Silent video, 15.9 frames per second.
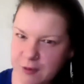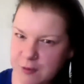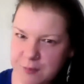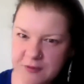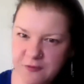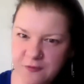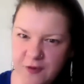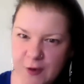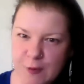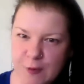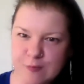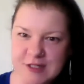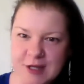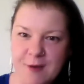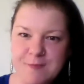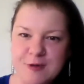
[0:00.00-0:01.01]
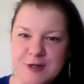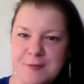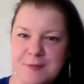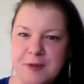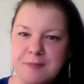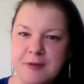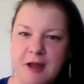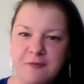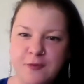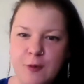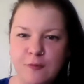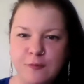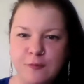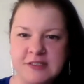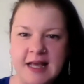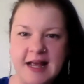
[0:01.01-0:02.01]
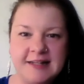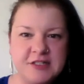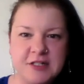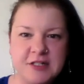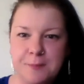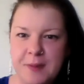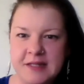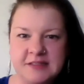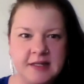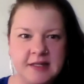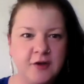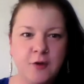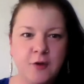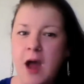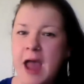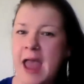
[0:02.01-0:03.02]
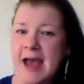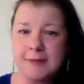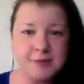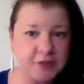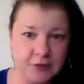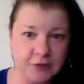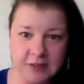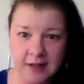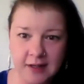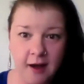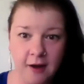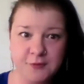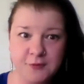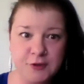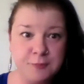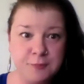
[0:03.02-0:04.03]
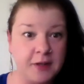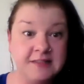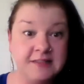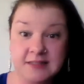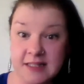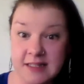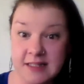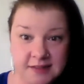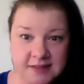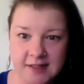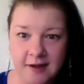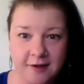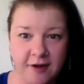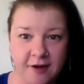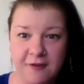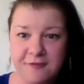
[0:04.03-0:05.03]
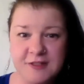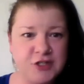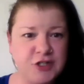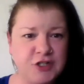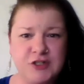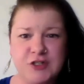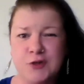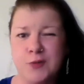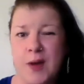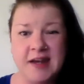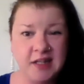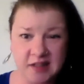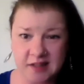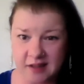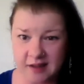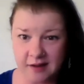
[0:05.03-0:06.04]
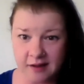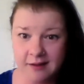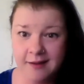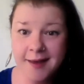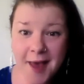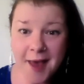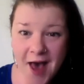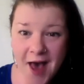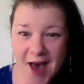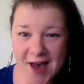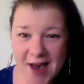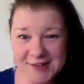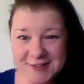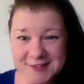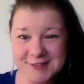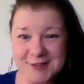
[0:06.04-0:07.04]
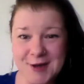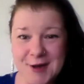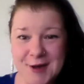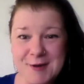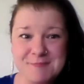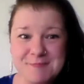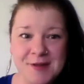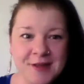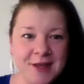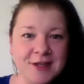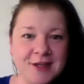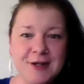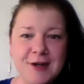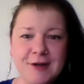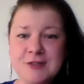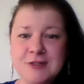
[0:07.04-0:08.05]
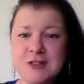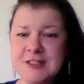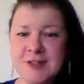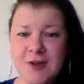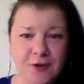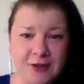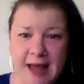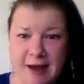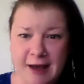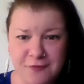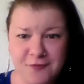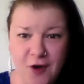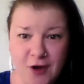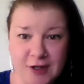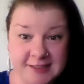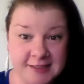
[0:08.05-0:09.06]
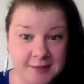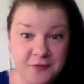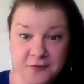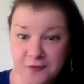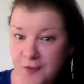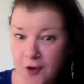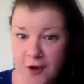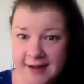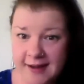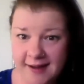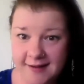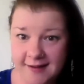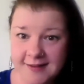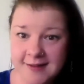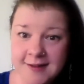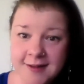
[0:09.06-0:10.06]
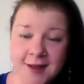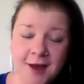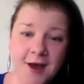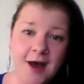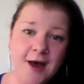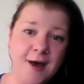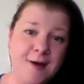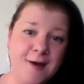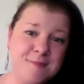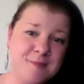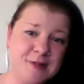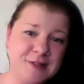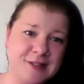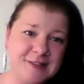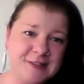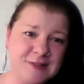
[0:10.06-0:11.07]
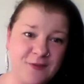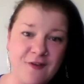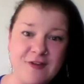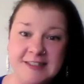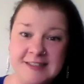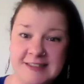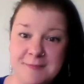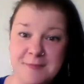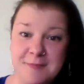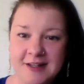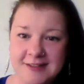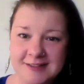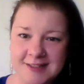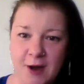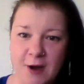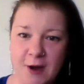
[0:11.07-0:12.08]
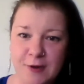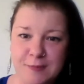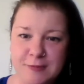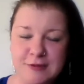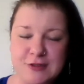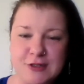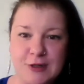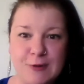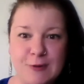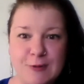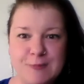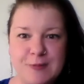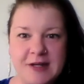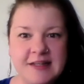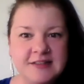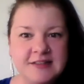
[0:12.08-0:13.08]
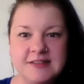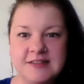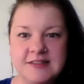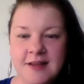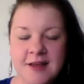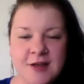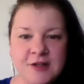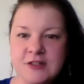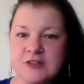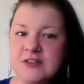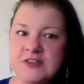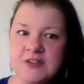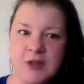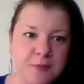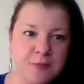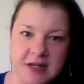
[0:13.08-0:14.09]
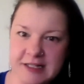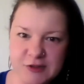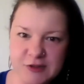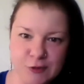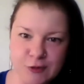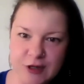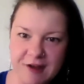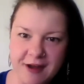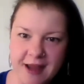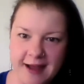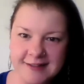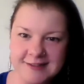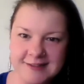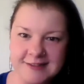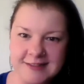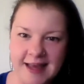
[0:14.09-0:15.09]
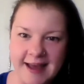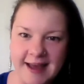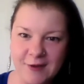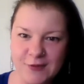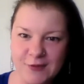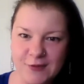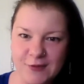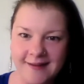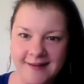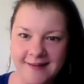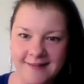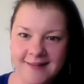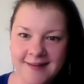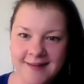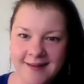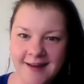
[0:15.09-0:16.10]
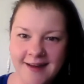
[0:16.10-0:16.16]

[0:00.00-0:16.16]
how it would be filmed. And one of the people I thought of was Angela Bassett, who I absolutely loved, who played Tina Turner. I think she could do anything. And, you know, she's got that feist and fire that's very similar to Opal Jewell. But there's so many extraordinary actors out there.